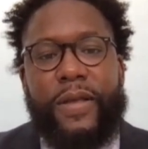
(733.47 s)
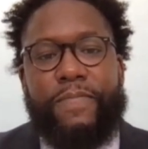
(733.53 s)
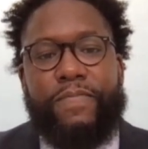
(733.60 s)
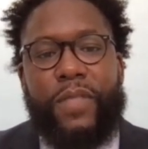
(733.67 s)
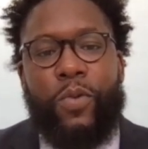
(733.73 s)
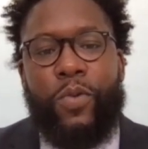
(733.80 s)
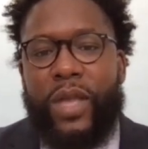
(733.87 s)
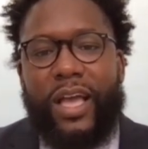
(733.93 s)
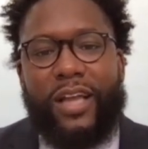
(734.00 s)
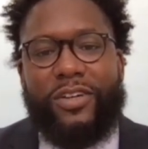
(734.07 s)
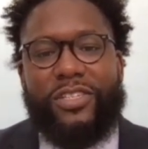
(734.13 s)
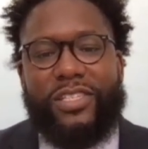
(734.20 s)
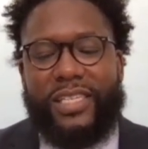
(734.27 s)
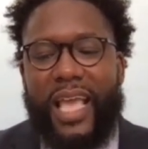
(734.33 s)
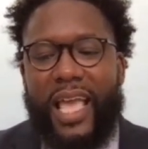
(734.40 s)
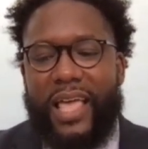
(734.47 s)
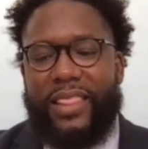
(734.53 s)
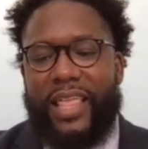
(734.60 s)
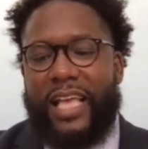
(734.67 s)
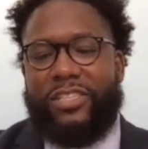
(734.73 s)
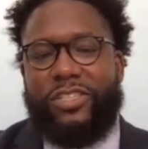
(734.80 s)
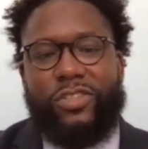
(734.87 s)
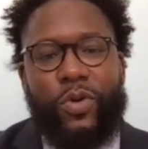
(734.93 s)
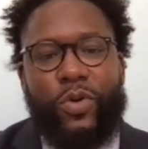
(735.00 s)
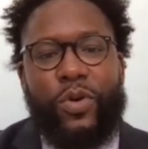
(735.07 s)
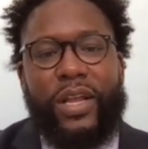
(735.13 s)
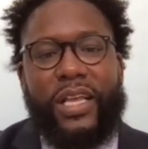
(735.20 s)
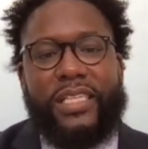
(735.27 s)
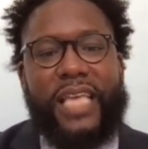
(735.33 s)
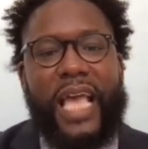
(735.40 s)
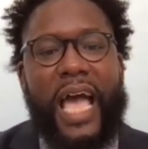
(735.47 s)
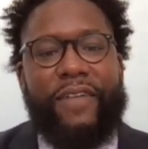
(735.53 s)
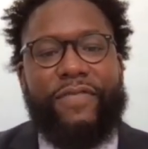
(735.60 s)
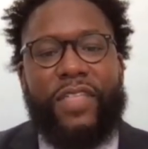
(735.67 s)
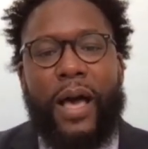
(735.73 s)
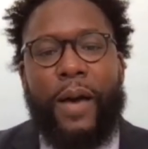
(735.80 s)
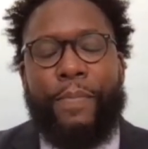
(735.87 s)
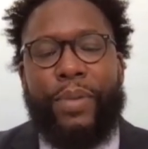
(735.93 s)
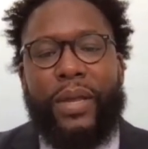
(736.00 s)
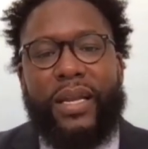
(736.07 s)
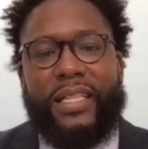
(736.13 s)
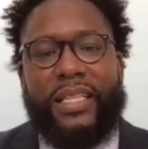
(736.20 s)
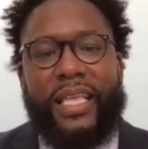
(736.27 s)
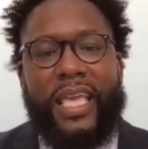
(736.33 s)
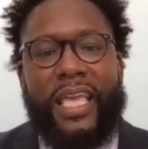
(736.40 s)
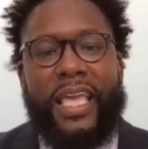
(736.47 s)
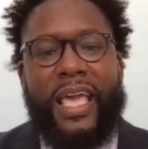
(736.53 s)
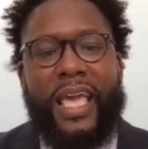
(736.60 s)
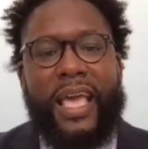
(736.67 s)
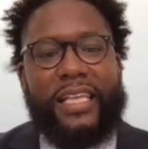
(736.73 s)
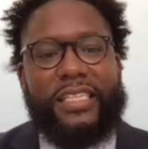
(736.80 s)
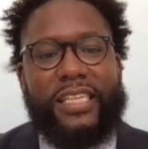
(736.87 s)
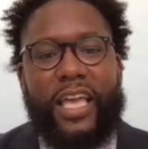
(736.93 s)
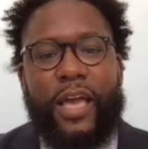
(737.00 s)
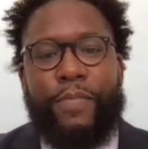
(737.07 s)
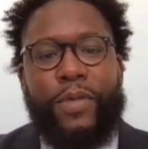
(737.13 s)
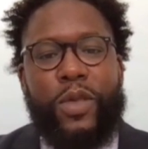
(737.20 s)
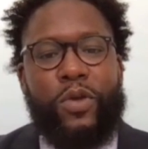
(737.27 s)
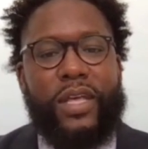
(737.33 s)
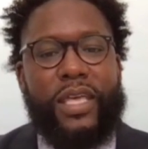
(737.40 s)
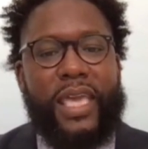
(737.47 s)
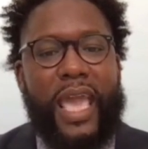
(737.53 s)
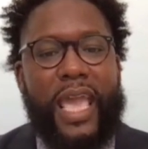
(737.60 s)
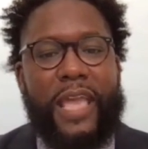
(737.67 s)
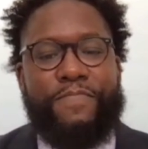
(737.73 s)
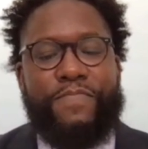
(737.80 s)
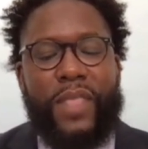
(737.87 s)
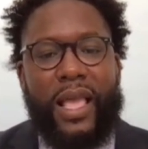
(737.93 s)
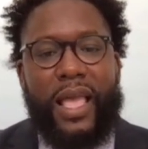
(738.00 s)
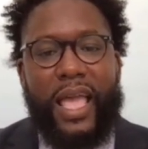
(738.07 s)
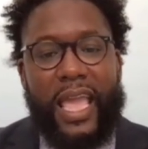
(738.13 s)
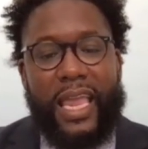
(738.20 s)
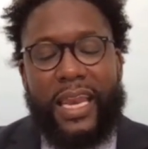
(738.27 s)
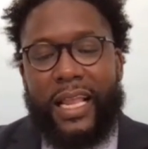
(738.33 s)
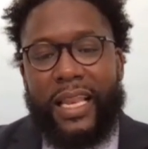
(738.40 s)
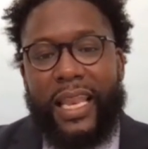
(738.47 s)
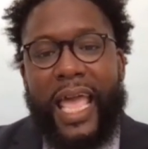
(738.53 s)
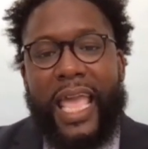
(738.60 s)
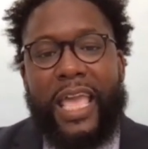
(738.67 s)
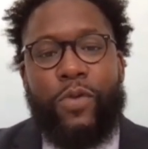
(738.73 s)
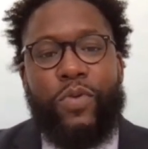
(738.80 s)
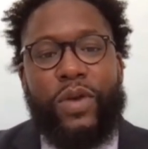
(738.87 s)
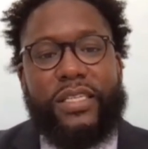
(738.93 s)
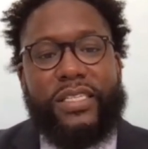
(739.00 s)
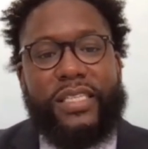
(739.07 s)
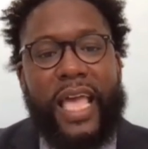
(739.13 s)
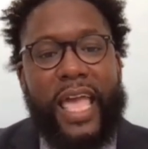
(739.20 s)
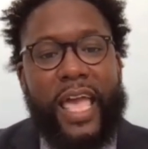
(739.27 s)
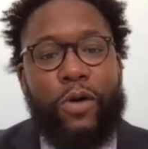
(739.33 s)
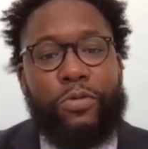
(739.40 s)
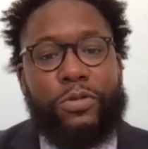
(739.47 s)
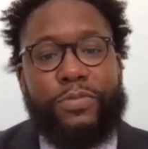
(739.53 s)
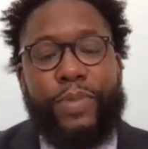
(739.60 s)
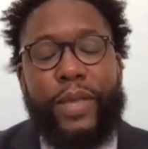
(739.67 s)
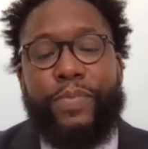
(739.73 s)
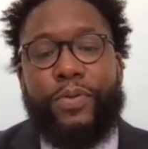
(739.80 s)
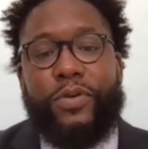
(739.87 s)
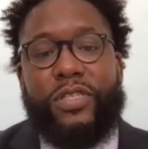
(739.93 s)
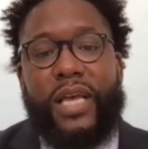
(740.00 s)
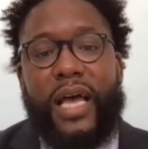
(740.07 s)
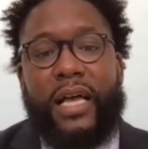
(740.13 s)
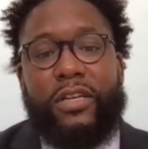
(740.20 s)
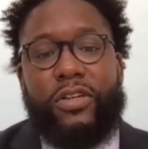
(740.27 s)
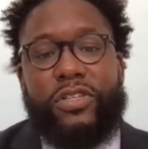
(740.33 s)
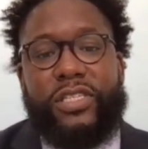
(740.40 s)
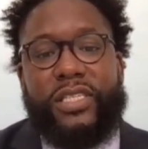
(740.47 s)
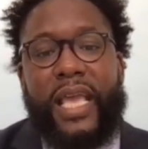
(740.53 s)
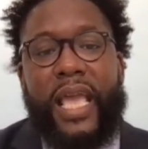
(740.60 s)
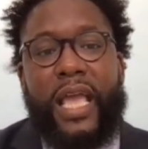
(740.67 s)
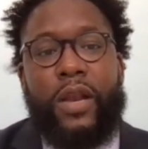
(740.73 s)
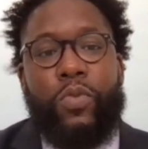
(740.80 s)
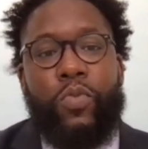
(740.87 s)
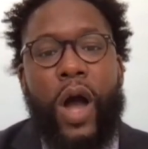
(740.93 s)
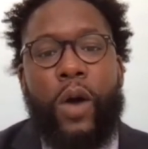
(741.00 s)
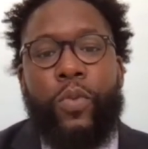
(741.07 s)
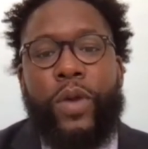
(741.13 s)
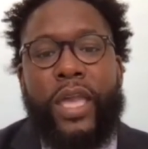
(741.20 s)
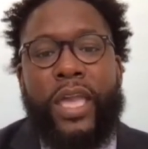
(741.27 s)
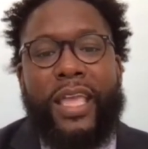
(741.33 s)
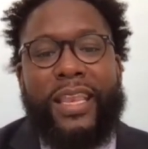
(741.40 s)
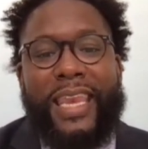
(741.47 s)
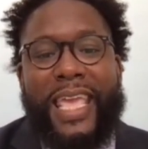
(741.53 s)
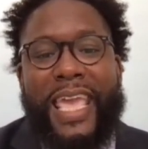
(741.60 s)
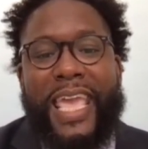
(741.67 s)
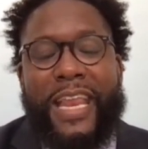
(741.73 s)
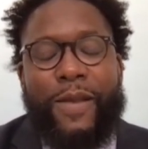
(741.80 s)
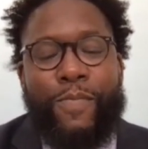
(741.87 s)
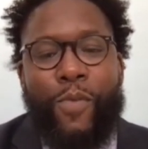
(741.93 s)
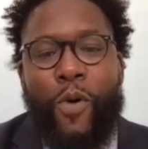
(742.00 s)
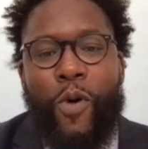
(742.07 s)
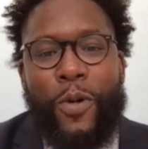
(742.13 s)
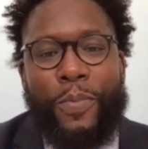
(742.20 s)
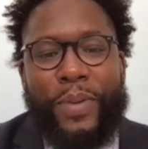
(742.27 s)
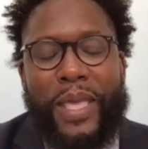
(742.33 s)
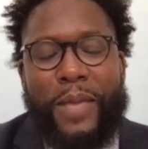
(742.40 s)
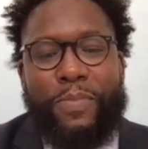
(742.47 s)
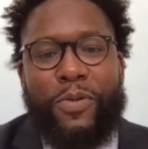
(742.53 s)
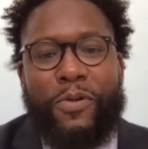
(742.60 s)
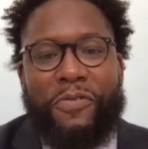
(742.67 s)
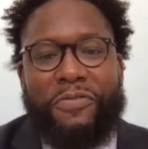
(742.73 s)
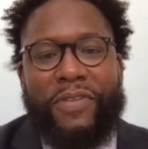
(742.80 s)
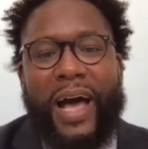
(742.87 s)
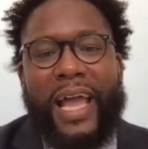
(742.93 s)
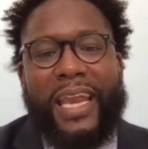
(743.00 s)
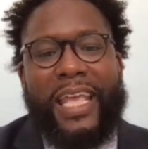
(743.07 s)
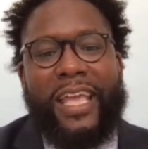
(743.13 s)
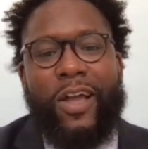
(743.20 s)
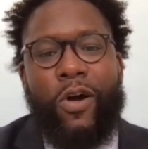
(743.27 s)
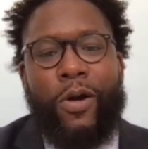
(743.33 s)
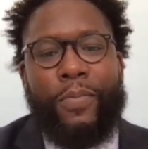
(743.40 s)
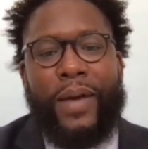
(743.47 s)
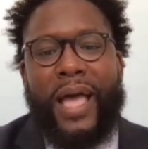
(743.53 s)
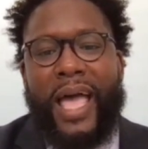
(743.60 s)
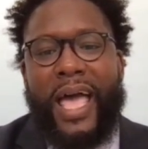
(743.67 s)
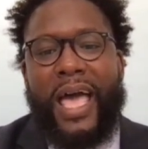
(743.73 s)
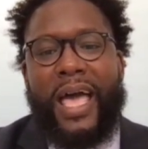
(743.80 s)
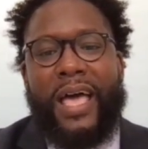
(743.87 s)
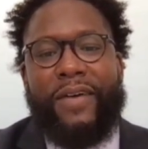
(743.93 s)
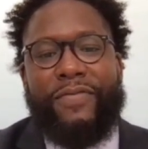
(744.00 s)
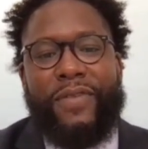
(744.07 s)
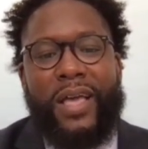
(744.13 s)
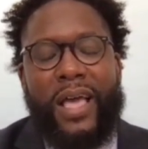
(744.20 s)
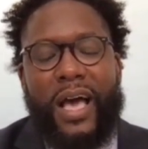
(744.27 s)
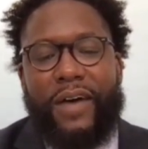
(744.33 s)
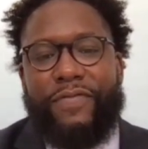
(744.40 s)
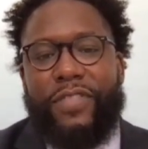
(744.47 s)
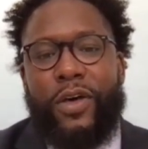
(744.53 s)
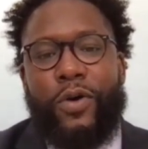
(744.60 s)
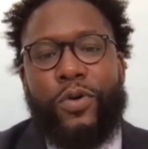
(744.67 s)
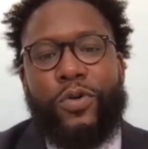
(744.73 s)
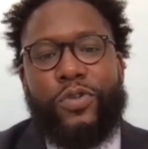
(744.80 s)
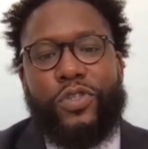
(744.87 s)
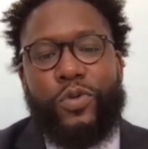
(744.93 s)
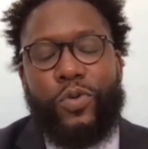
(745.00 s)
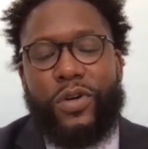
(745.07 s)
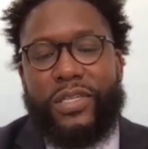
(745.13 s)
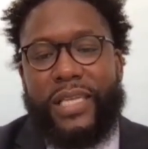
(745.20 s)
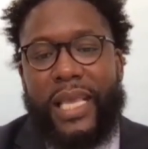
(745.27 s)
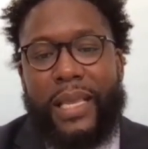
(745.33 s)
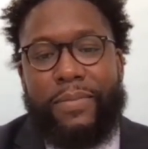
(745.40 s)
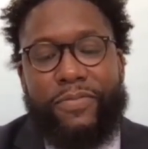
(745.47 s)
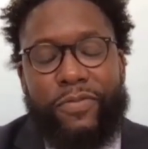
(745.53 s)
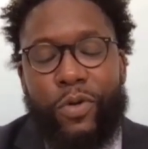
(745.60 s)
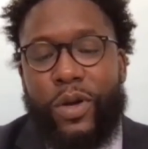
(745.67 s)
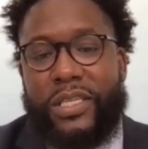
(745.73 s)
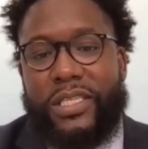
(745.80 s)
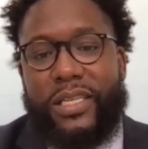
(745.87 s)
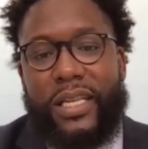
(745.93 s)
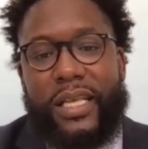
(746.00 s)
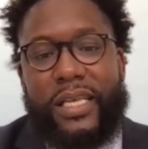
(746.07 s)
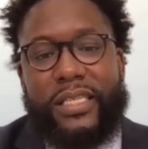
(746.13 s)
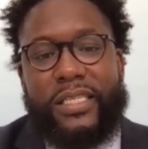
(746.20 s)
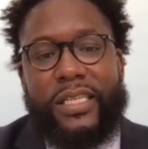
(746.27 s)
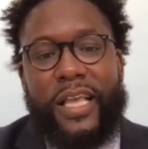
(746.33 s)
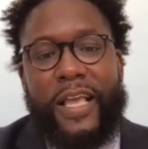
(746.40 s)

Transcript: We understand that stories have the ability to communicate in a language that helps people to understand why we need more people fighting on behalf of those who are deemed voiceless,